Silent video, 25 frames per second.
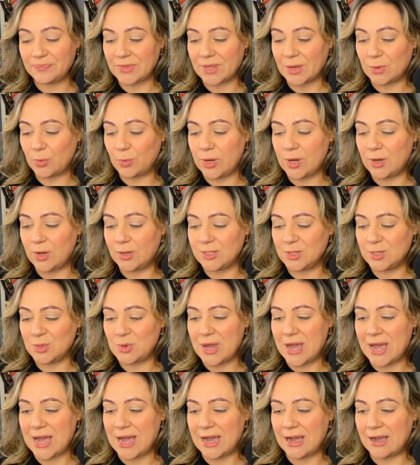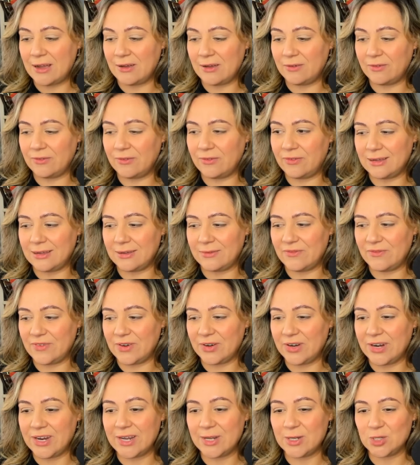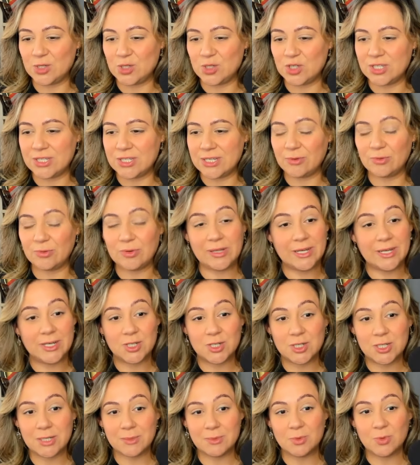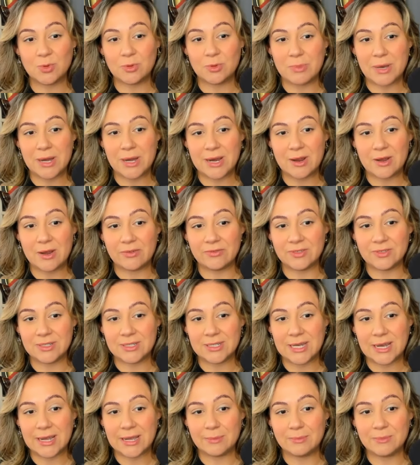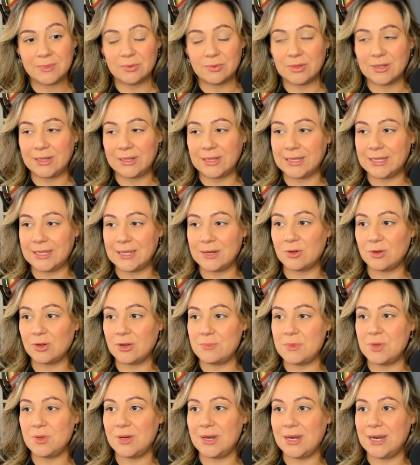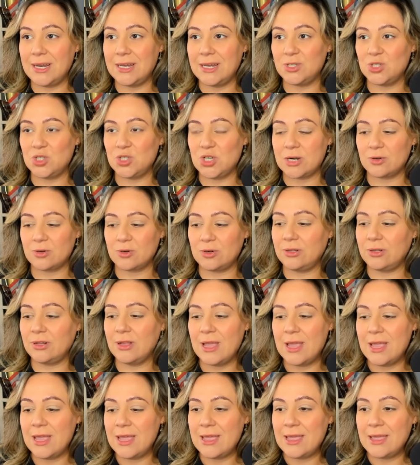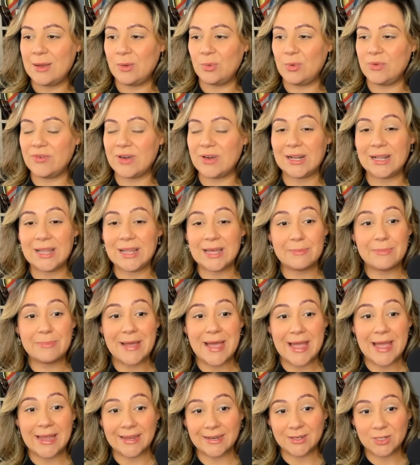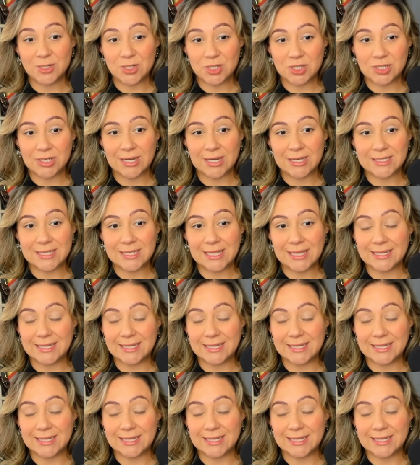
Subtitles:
we also have very interesting relationships with money oftentimes, the Latino community in general. We've got a lot of baggage, as I like